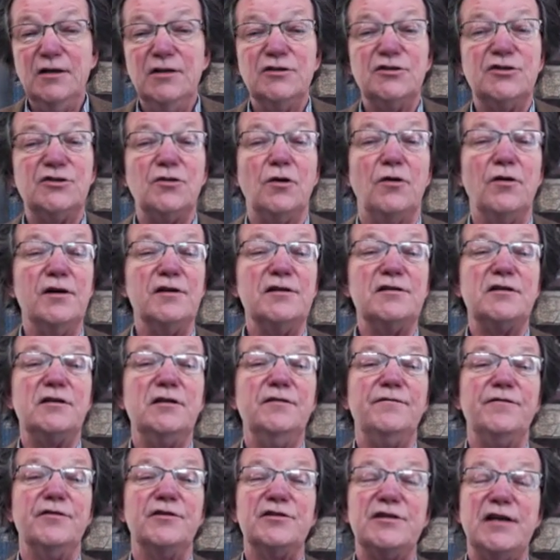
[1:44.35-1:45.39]
Stores
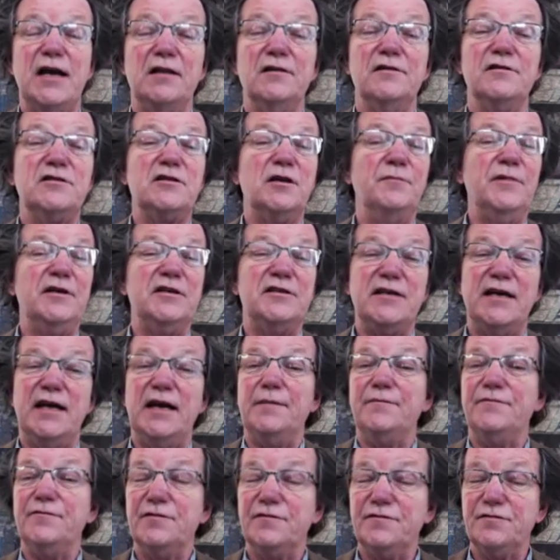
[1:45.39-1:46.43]
for sellers can be set
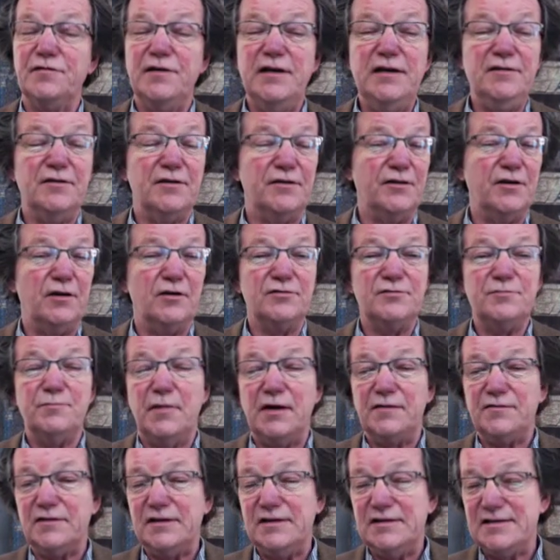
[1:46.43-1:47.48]
up for free. There are no
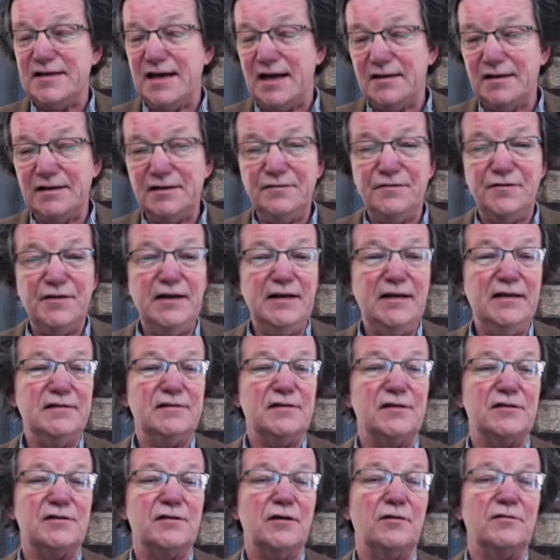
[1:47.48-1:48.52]
monthly selling fees.
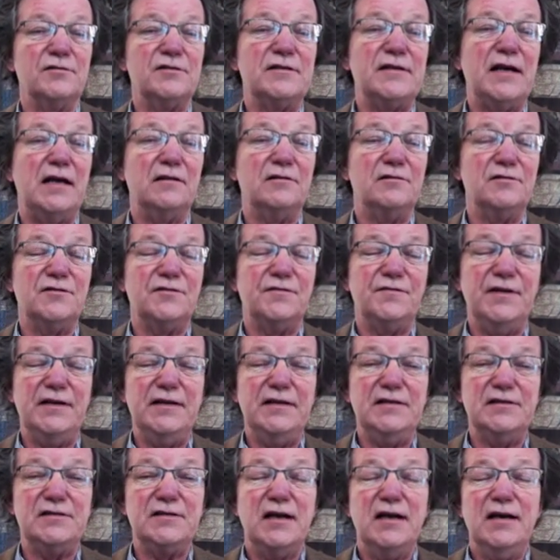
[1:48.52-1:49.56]
There's no seller's
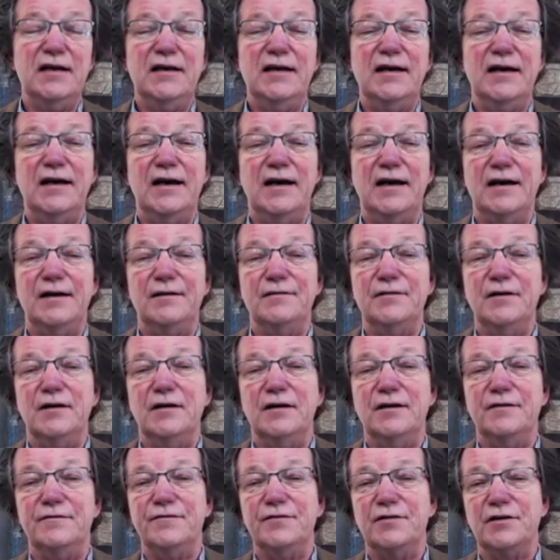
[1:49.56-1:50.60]
fees uh,
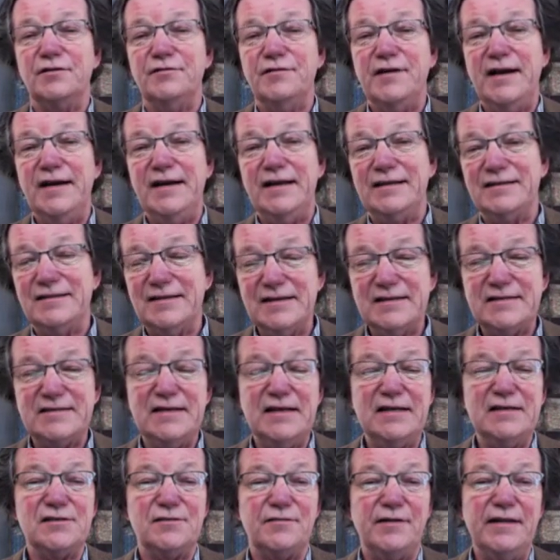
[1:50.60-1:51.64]
uh, for creating
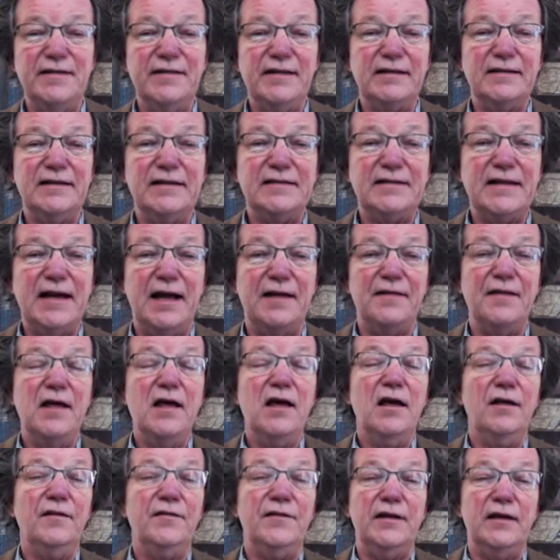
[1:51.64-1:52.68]
listings or anything like that.
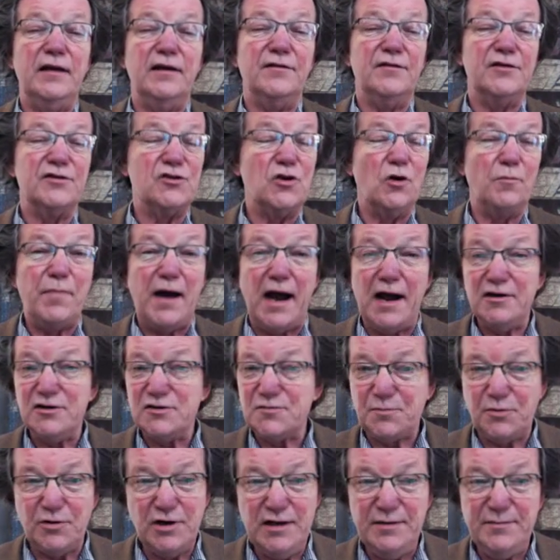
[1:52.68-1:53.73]
The, uh, there's no buyer's
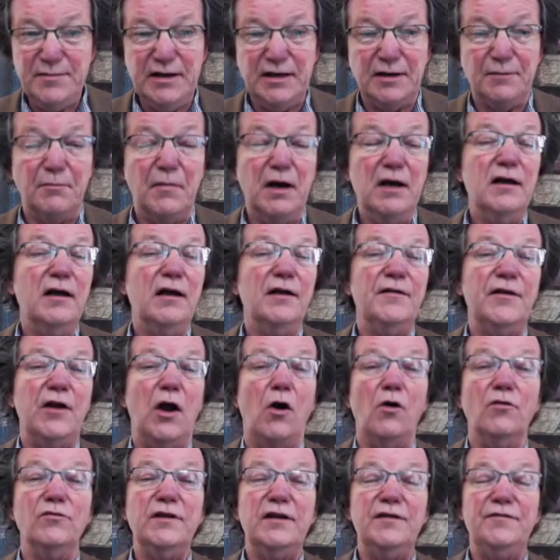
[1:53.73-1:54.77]
premium. The
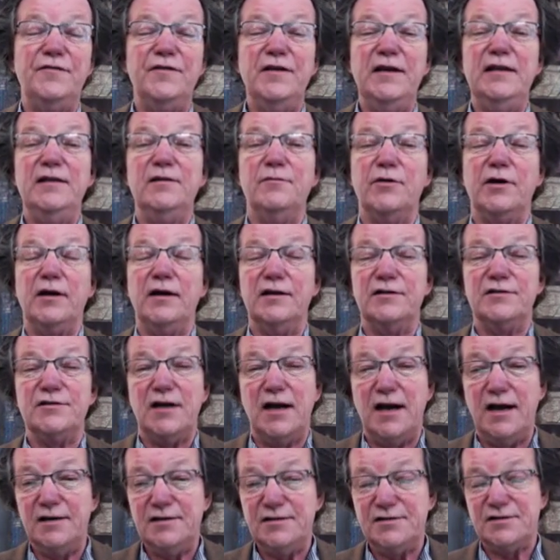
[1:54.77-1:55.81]
only fee that we're going to
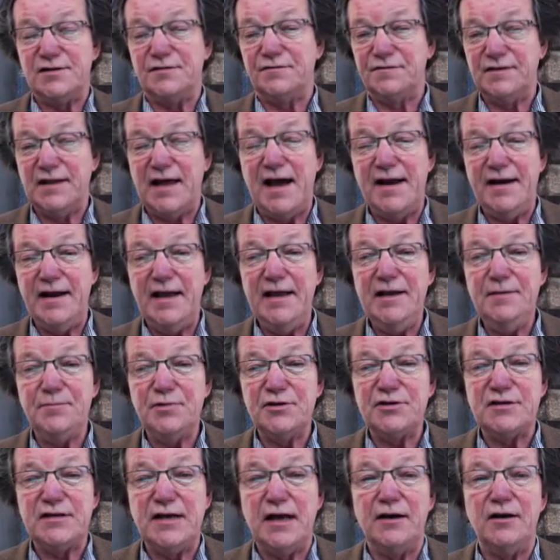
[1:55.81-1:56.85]
charge is a flat
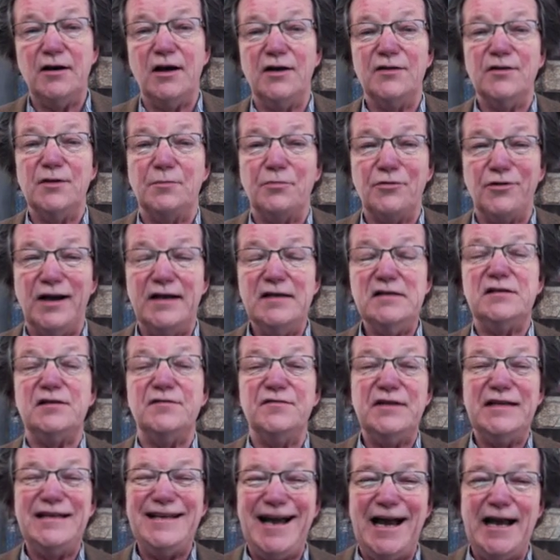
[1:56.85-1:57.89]
8% on the price of
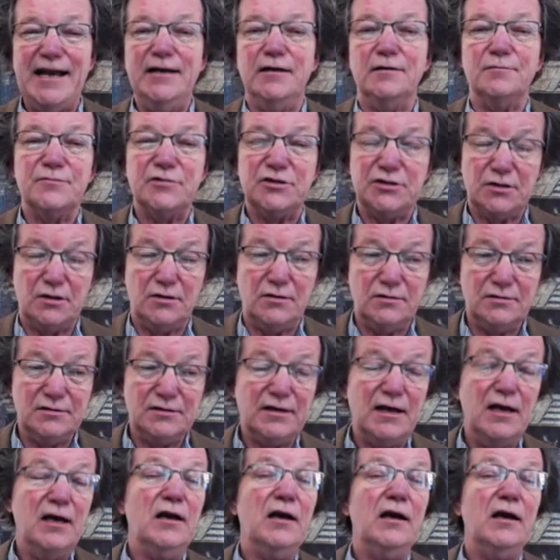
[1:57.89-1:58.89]
the item sold.